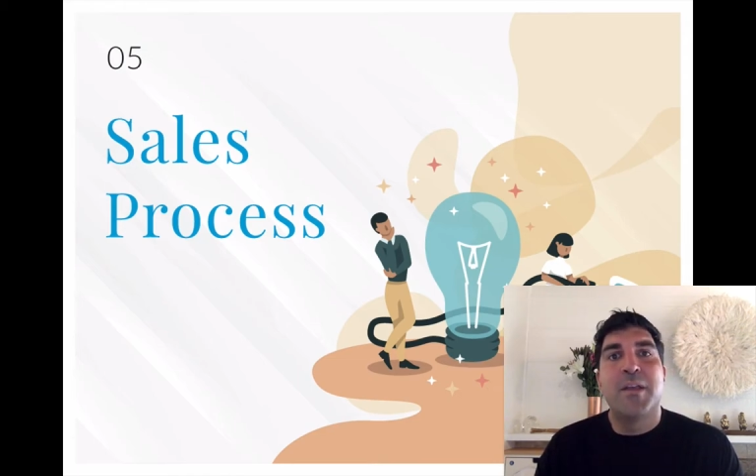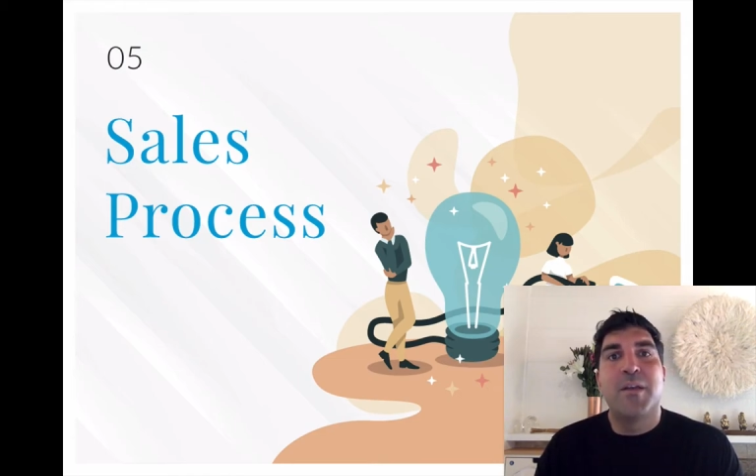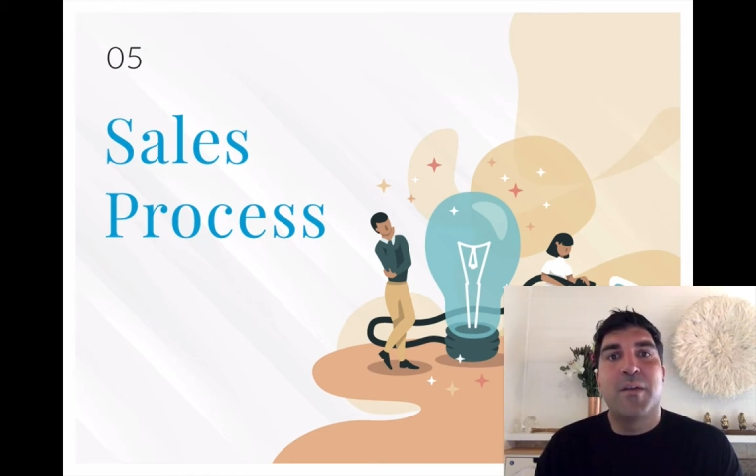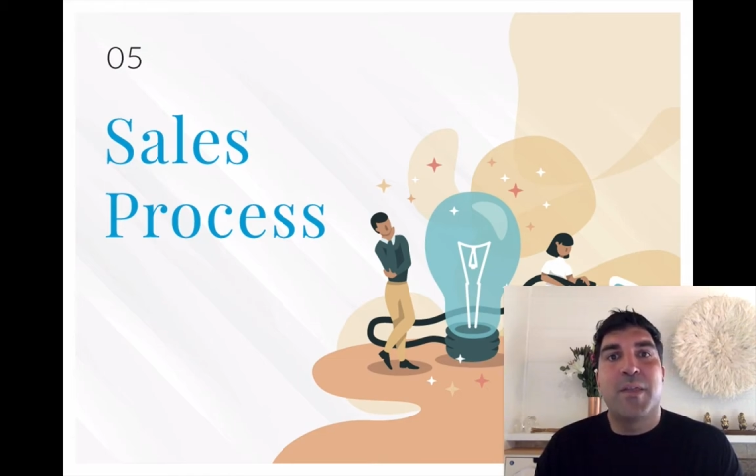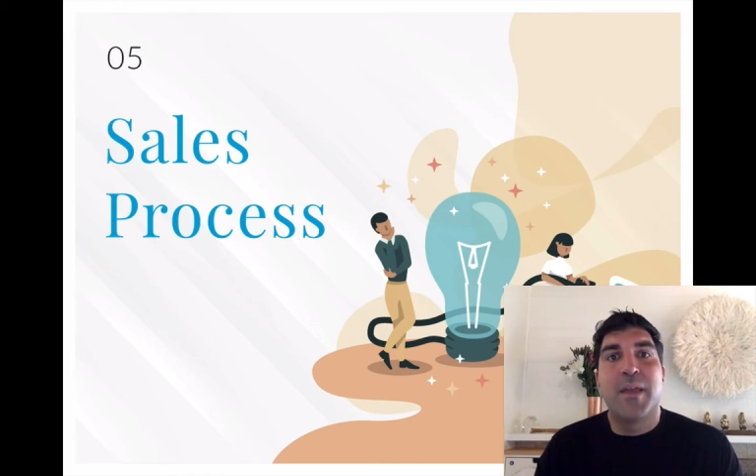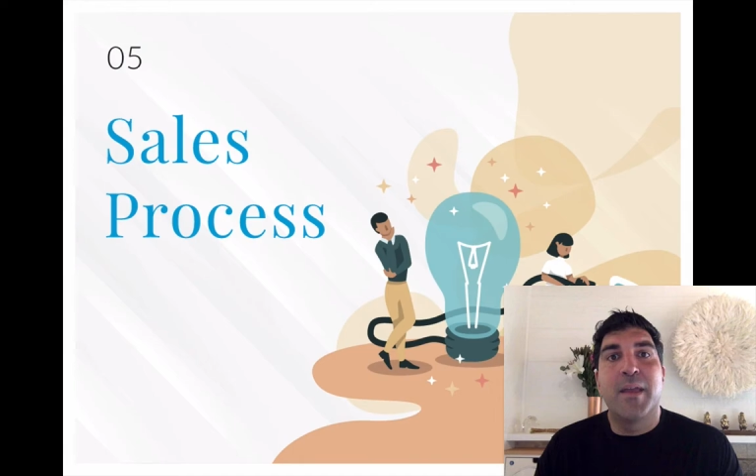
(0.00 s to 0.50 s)

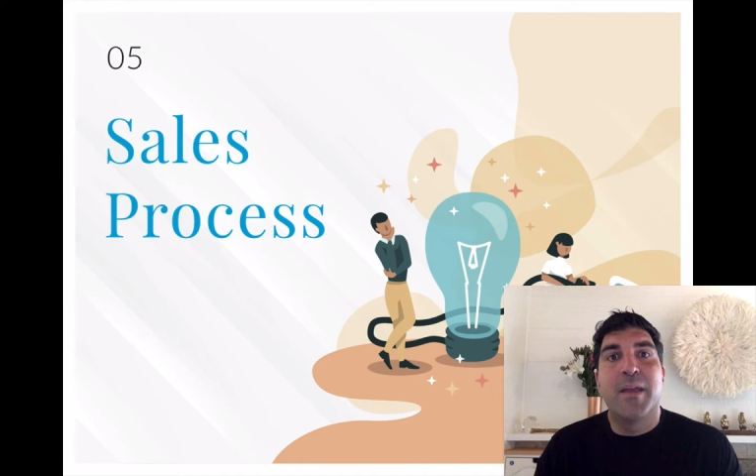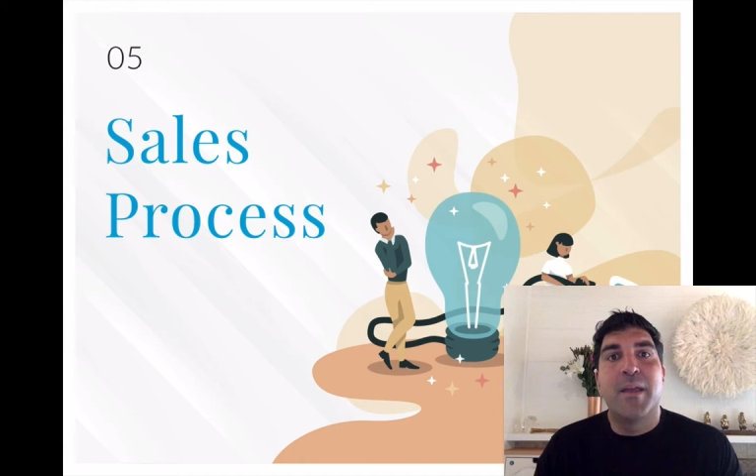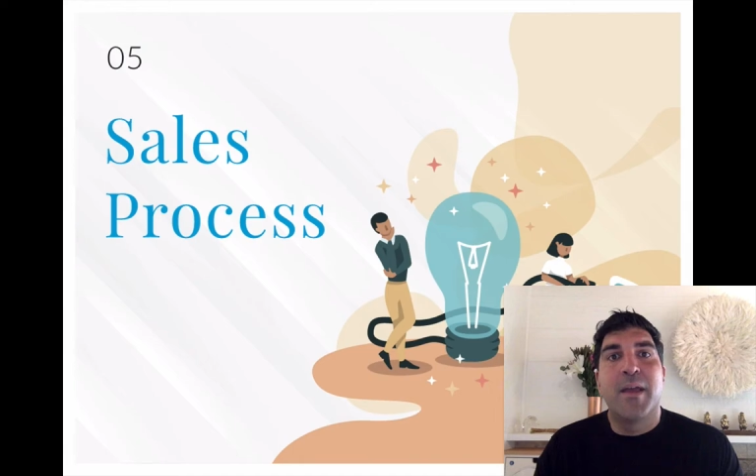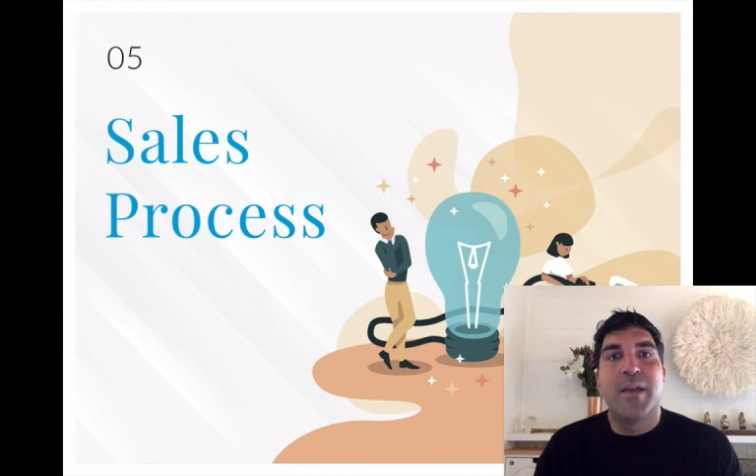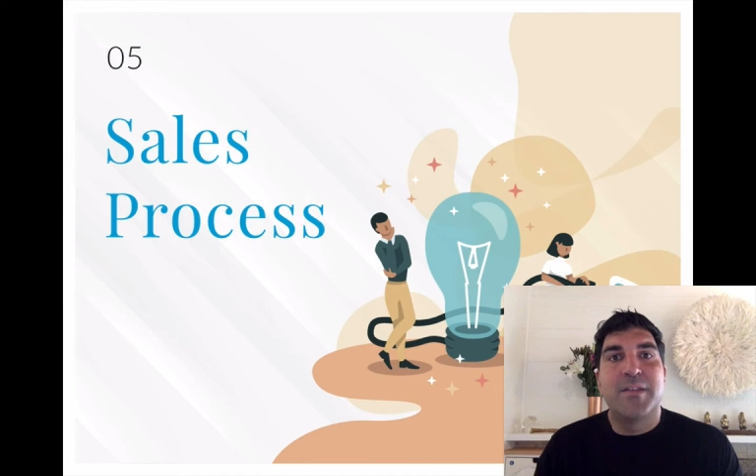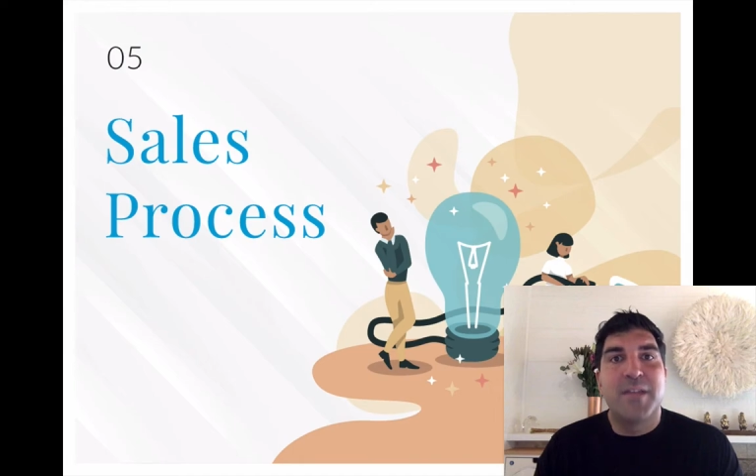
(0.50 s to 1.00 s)
I
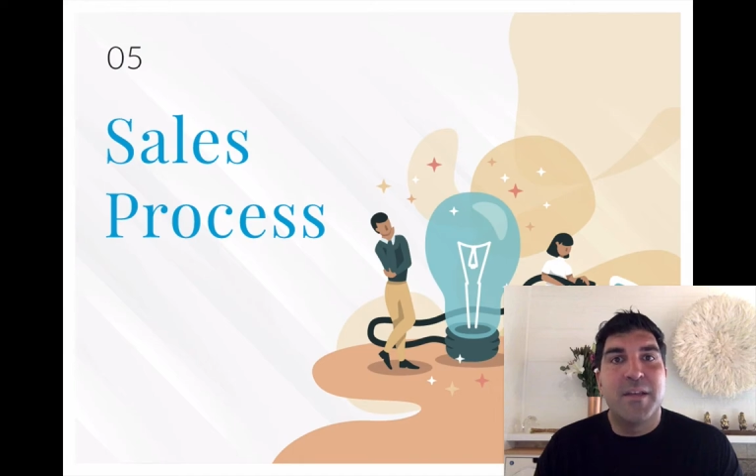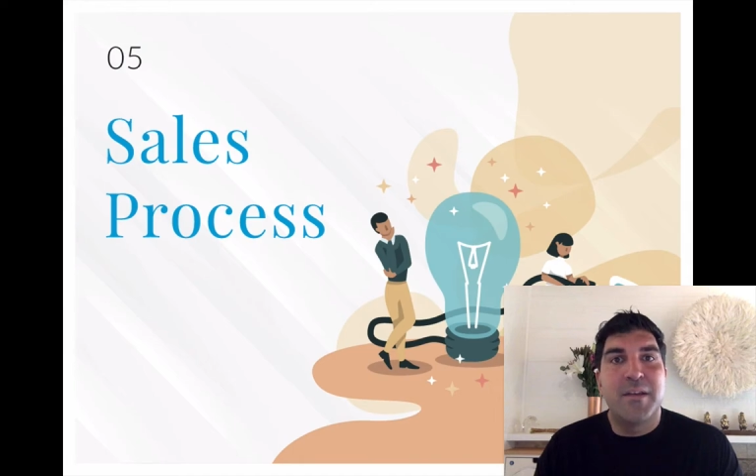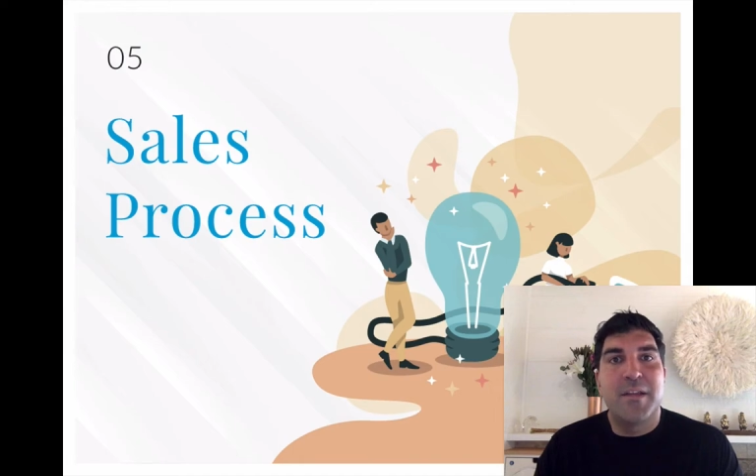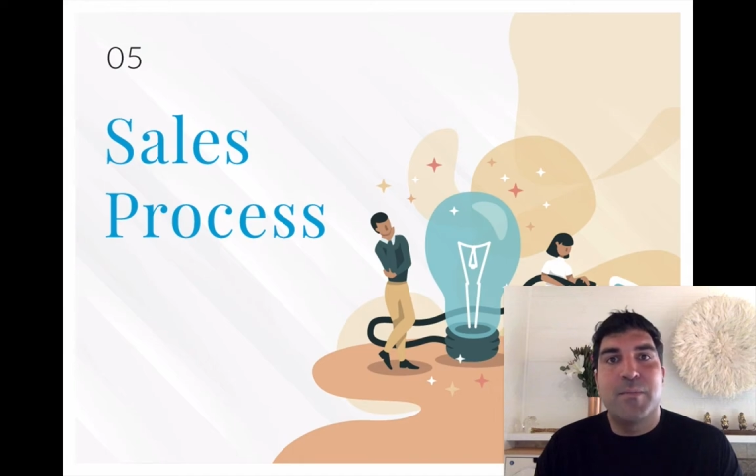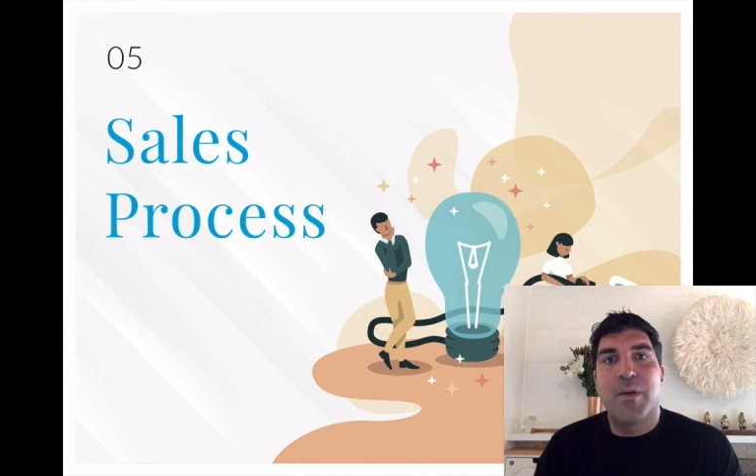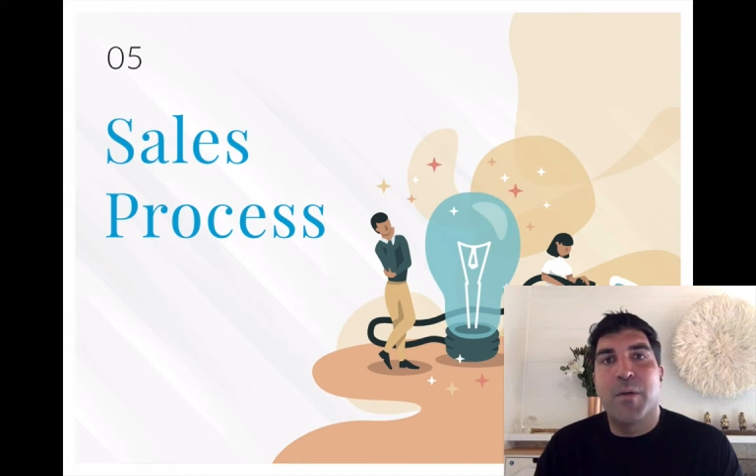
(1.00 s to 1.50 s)
send
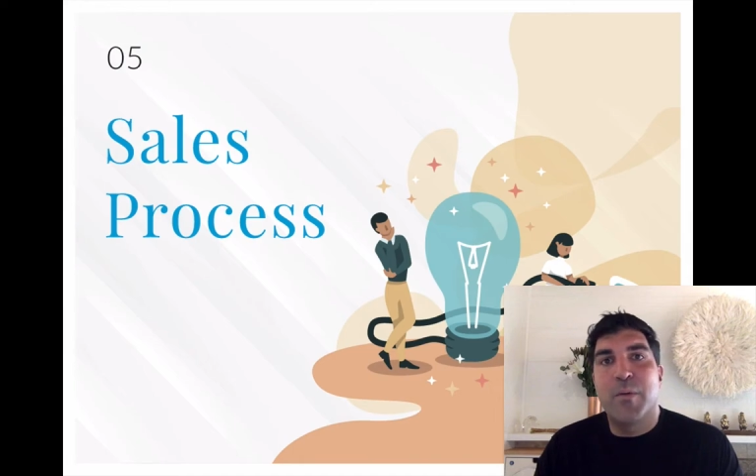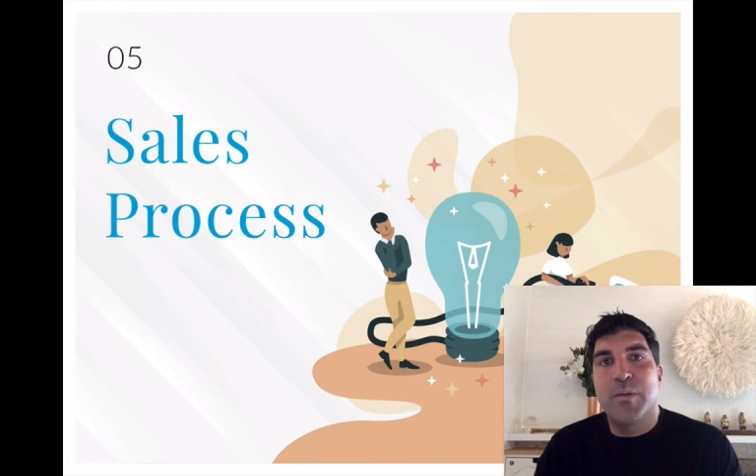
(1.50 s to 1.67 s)
an email,